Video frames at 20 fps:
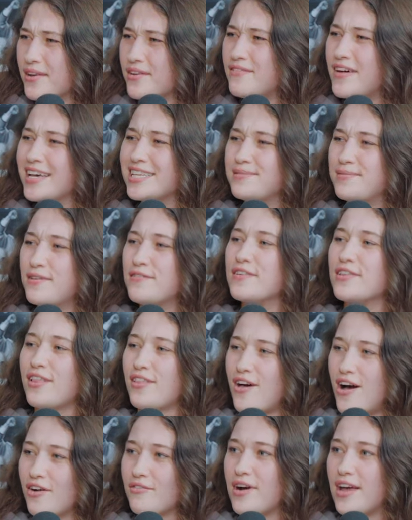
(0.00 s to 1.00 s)
investment for the
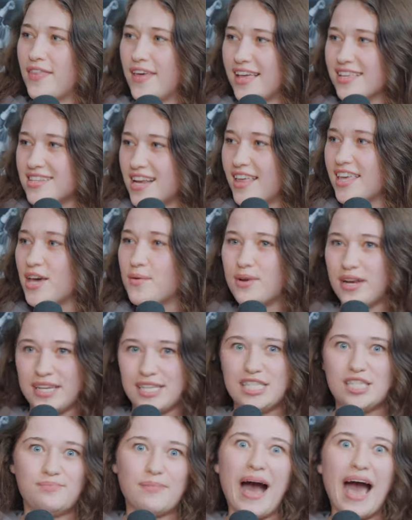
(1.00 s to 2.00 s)
long run. Like, it's not like it would
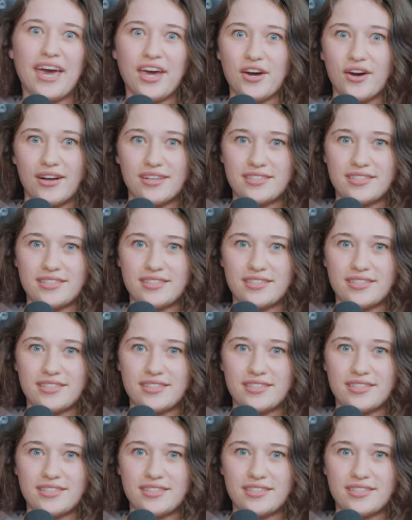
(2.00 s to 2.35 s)
expire.